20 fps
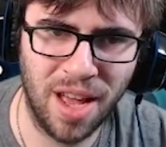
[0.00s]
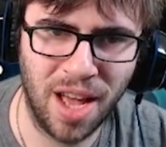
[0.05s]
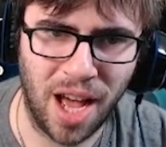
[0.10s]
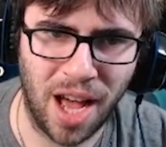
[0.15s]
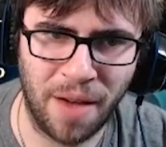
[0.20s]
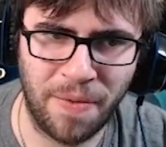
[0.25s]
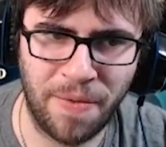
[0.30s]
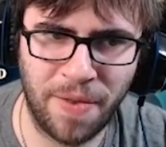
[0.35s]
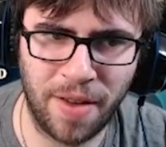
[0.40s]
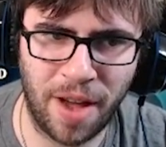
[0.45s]

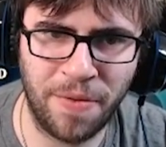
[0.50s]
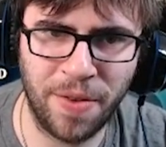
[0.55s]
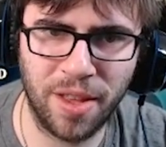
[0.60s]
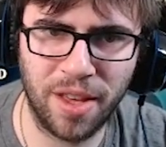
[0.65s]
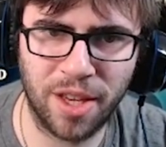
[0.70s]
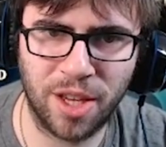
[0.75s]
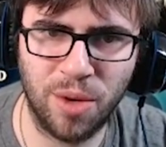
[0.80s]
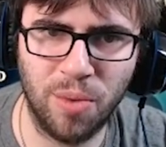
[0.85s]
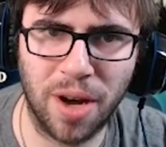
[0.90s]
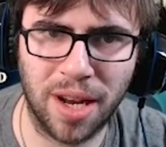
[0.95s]
I feel
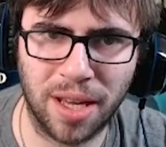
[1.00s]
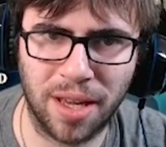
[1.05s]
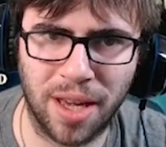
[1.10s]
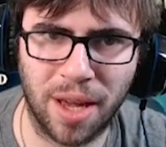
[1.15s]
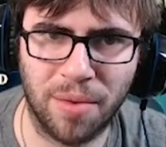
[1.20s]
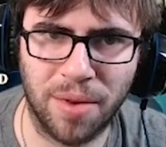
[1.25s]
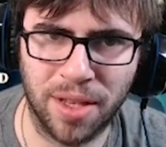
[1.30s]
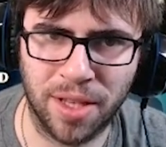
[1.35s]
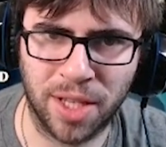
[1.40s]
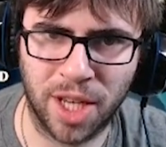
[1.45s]
like you want to get
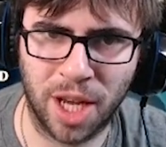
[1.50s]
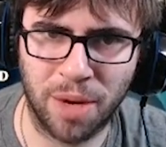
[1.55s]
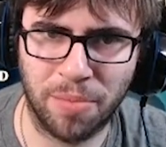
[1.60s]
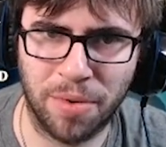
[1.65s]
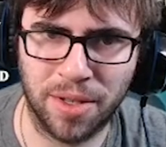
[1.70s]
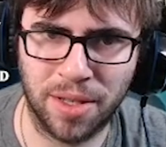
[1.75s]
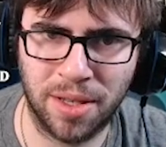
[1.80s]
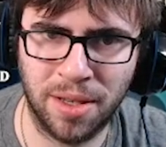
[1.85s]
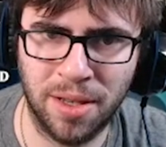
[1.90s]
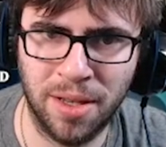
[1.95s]
rid of the
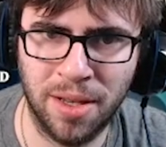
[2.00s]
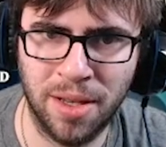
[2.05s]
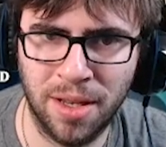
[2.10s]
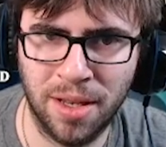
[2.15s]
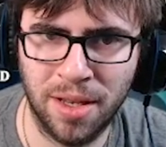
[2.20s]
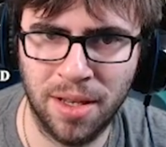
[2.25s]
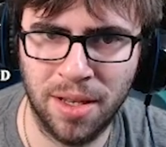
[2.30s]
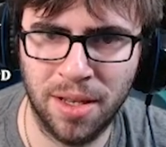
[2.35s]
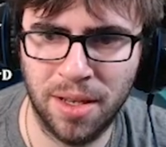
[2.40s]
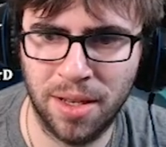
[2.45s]
skippers
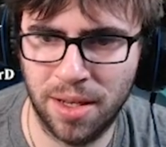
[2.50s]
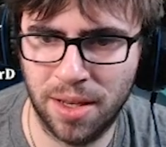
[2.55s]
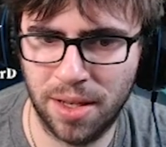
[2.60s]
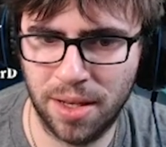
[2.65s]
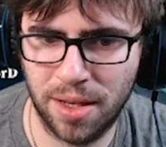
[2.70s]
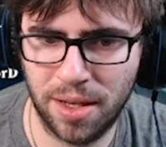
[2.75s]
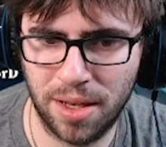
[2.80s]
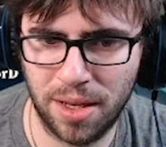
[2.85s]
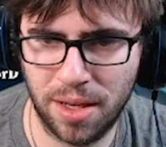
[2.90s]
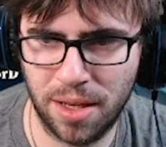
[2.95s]

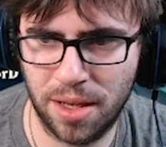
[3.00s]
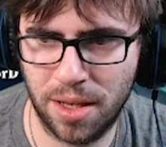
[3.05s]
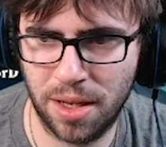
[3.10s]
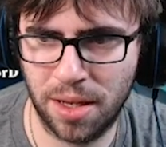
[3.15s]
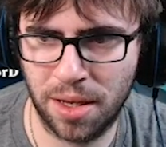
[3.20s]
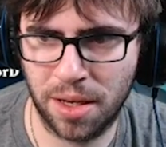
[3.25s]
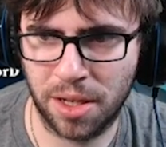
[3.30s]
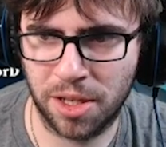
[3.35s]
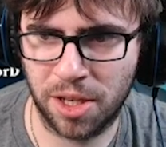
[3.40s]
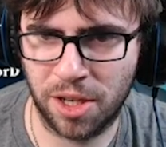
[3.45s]

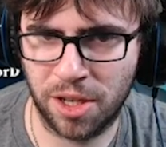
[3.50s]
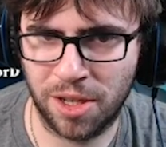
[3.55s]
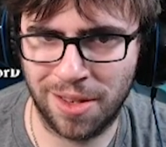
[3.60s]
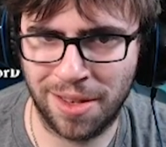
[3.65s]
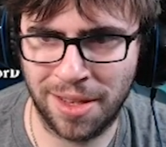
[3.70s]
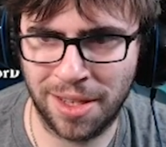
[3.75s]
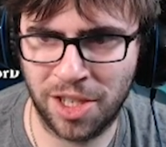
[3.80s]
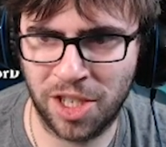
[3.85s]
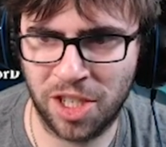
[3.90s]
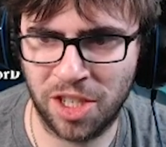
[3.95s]
because
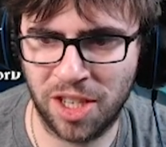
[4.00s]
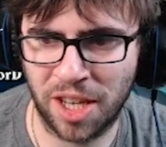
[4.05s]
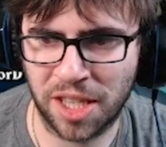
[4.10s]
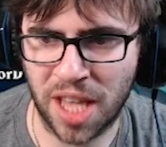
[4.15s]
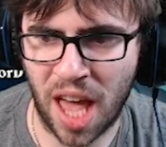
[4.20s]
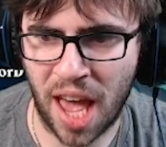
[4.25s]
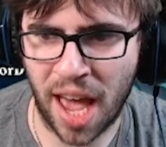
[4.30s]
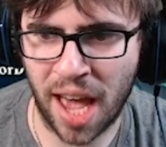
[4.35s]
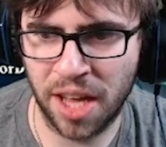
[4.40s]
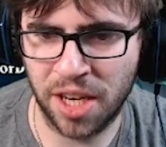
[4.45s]
that's just like
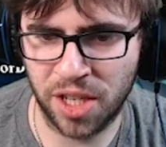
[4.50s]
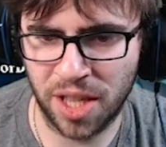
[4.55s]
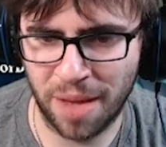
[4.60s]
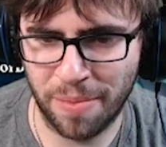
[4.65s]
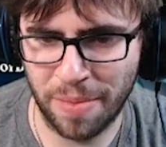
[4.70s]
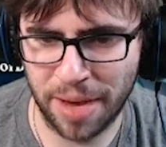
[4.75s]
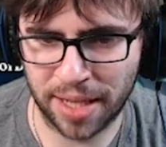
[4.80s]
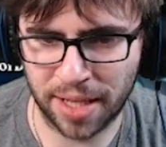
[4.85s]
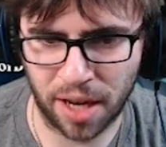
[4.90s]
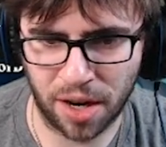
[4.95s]
the engine that
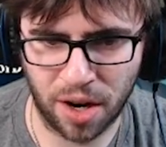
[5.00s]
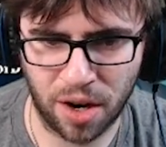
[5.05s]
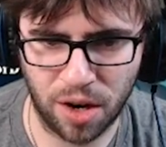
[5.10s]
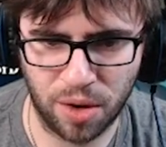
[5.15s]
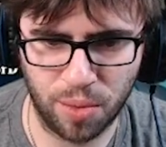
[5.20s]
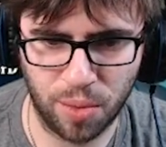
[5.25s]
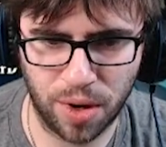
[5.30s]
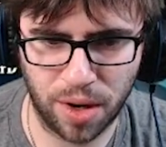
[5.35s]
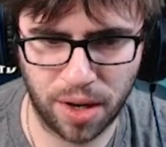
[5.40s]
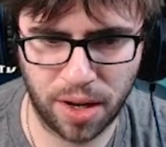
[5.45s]
makes that
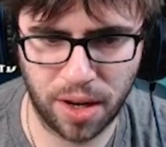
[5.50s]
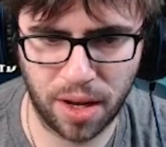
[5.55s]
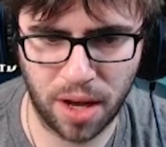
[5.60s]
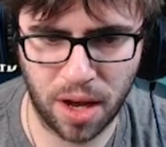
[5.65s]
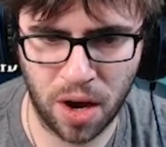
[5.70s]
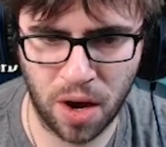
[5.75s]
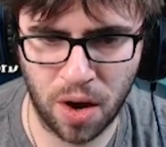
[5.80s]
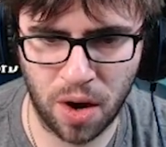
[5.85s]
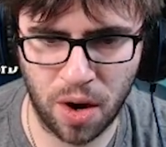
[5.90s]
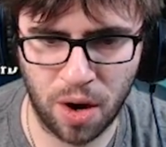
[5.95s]
card work.
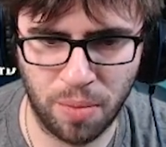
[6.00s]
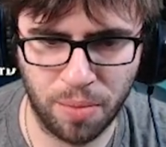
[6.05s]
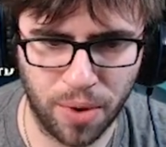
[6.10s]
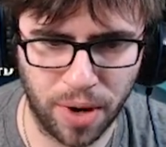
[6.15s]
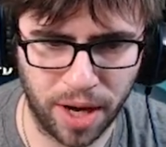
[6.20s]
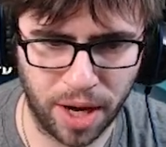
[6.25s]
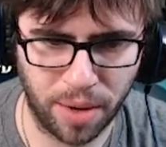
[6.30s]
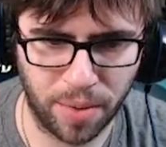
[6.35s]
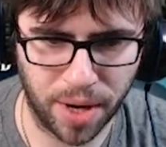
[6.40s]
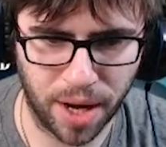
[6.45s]
Oh
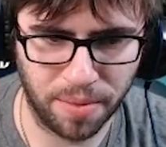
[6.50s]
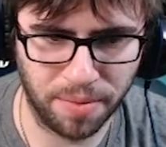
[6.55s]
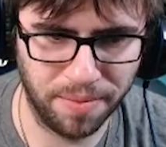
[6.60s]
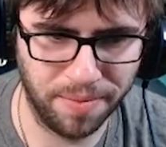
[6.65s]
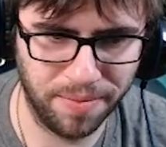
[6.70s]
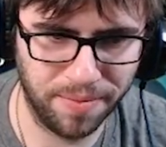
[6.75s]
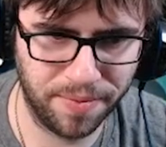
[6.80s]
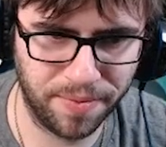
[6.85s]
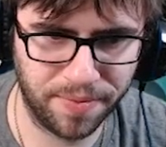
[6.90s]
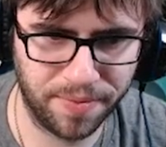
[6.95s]
boy, here we go.
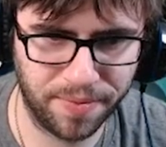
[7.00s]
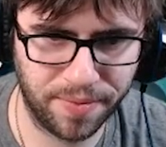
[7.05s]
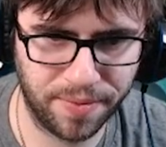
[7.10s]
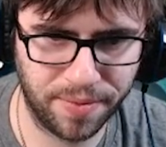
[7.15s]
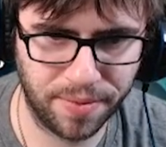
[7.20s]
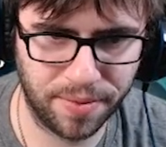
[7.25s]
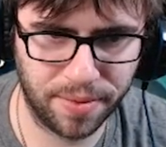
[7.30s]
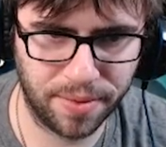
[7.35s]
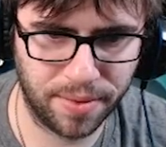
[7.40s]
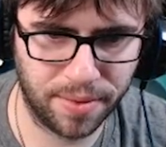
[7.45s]

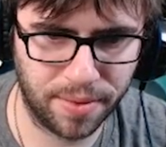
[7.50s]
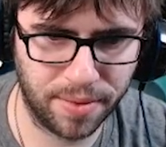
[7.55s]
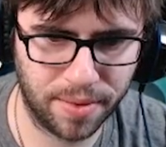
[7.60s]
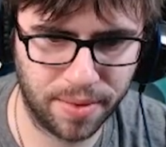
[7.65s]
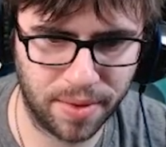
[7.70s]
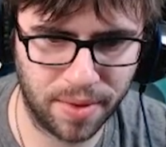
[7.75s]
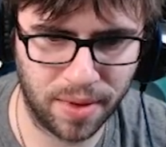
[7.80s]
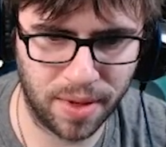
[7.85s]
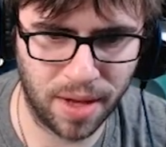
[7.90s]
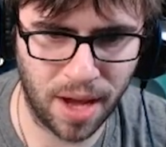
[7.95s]

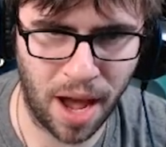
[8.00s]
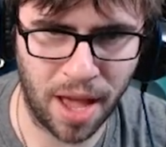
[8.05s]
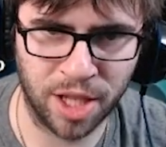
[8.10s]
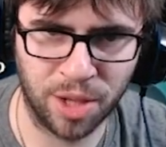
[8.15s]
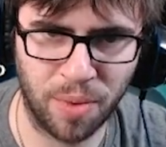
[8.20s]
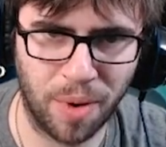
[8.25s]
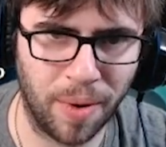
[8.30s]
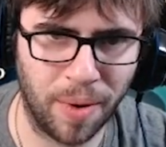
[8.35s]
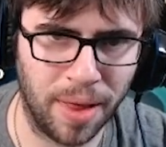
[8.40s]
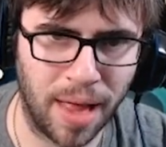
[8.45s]
And this
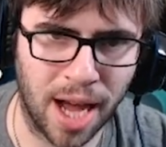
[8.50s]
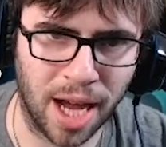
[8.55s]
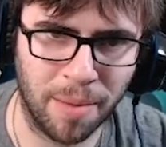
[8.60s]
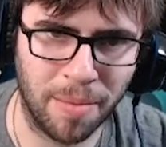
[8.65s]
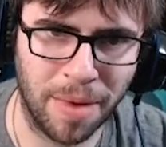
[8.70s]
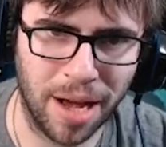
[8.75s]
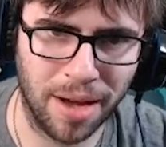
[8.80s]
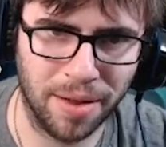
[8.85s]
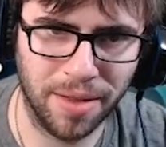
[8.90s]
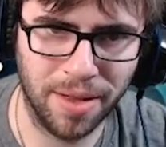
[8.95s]
is where we lock
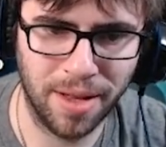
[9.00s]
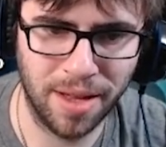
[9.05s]
him out.